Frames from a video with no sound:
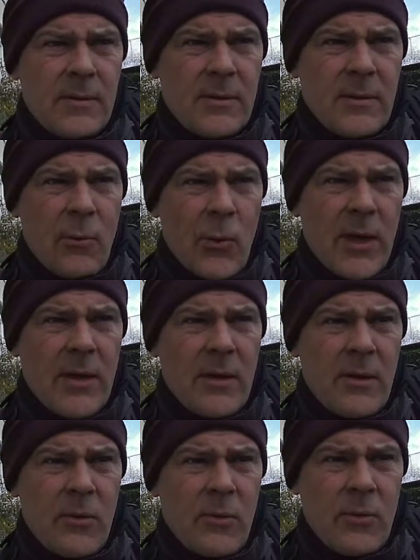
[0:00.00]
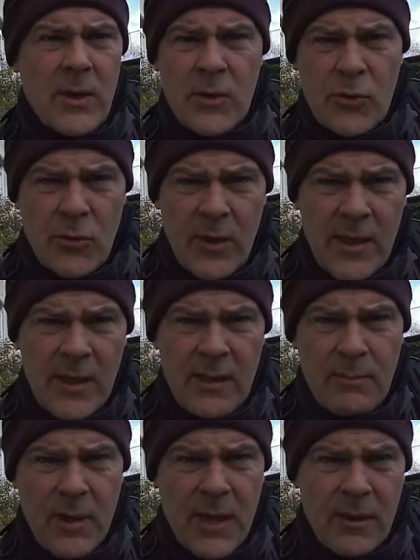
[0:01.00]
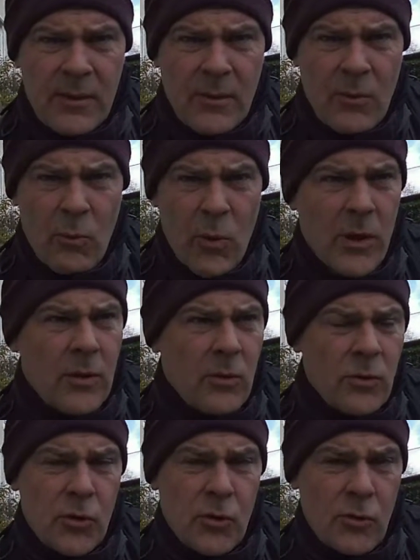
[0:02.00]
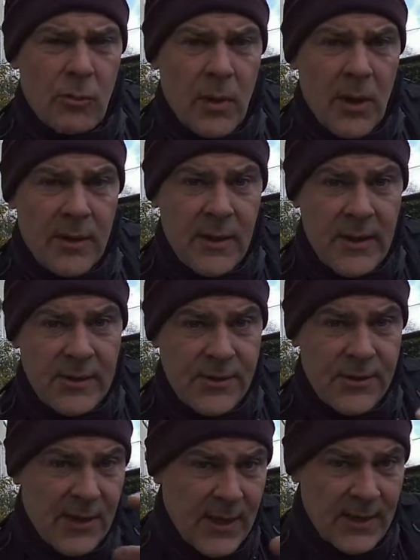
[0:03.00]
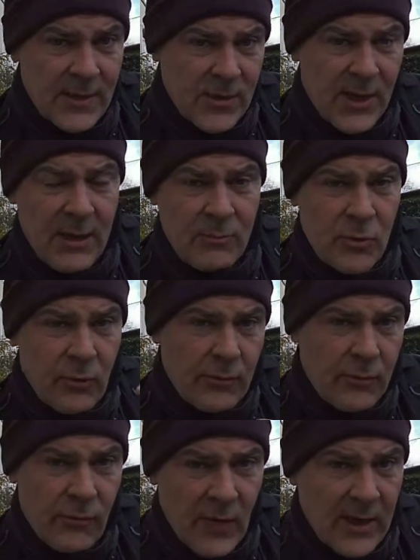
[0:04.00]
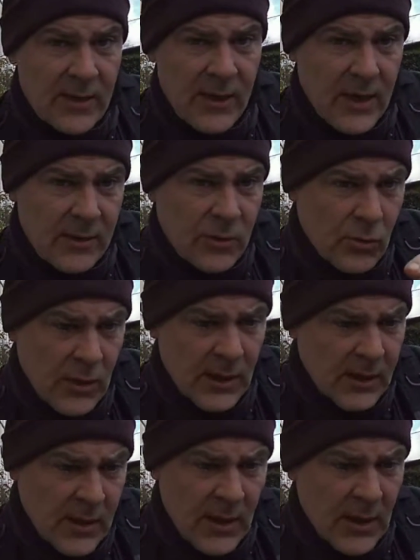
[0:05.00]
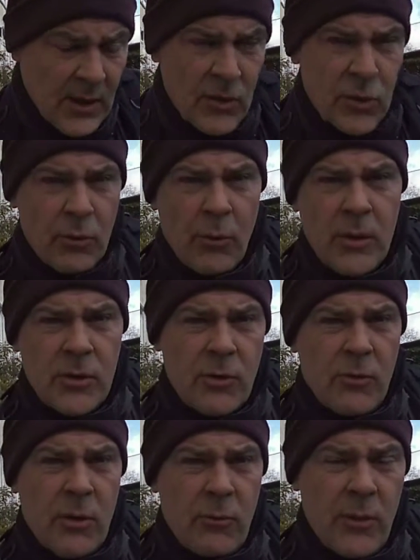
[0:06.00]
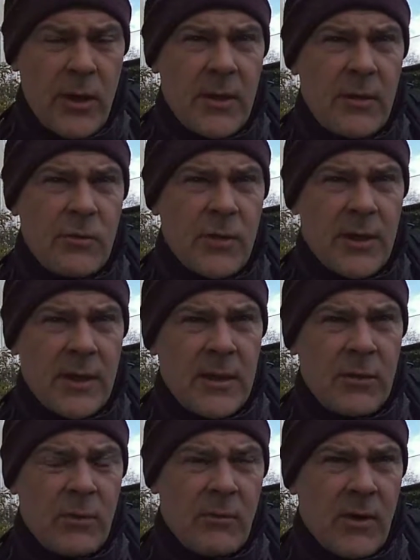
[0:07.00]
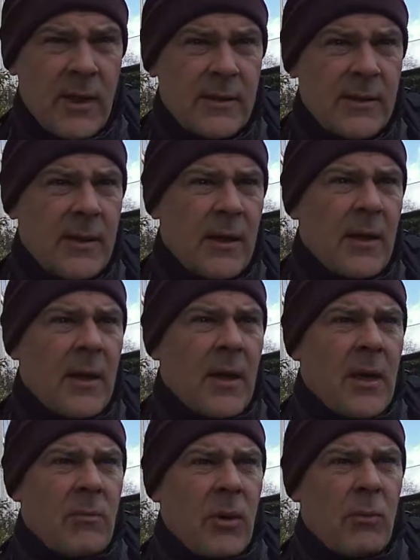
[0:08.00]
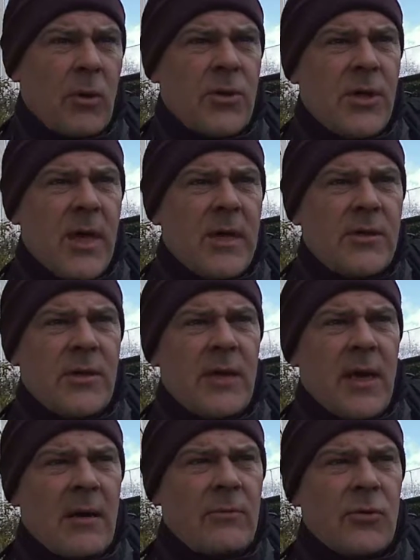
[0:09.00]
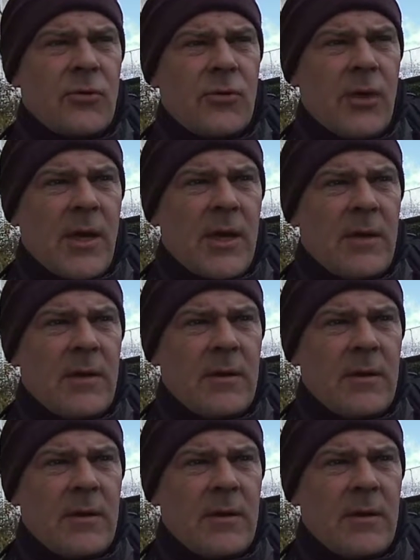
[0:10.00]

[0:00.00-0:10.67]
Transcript: the video Venezuela part 1 or 2, but it's in the same, so if you find that, you can scroll through her videos and then you will find it. But what she actually have to say,